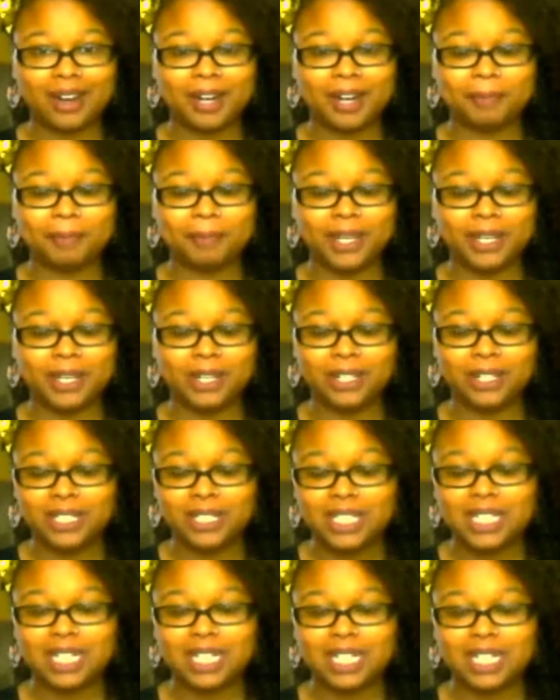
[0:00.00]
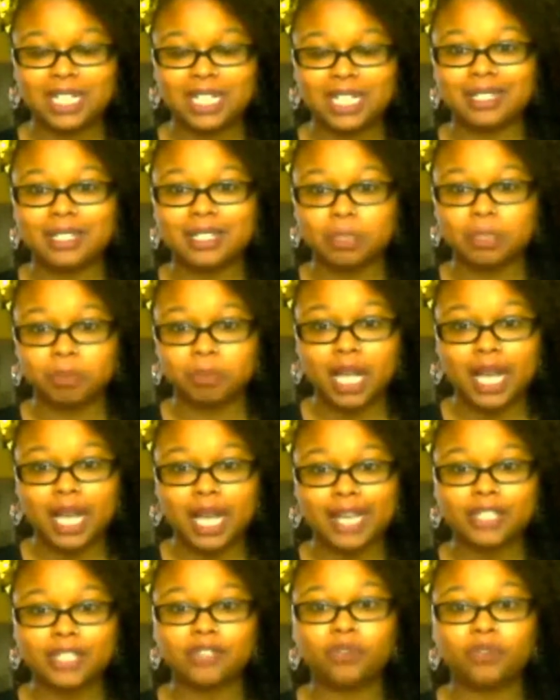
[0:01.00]
bill,
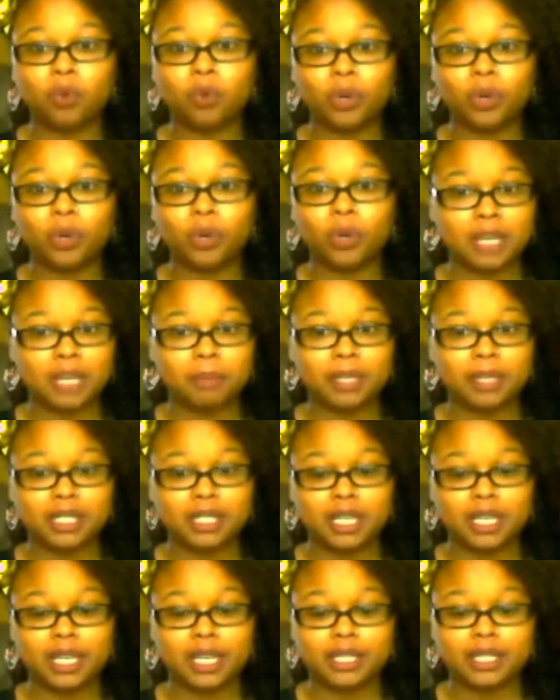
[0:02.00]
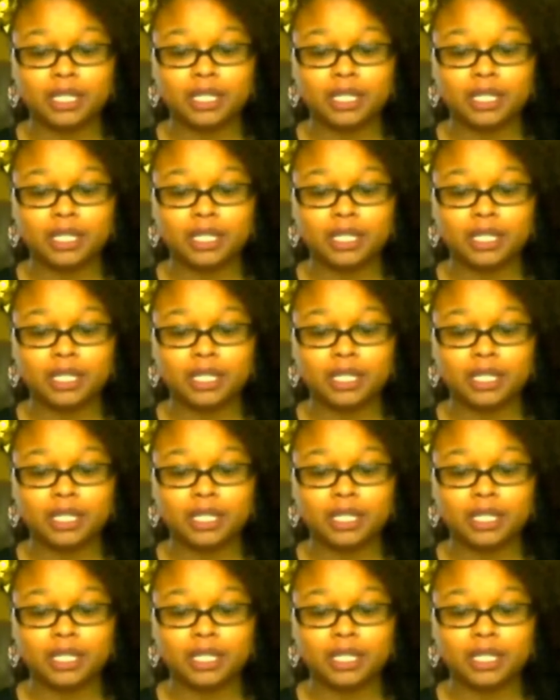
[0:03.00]
supplies for said business,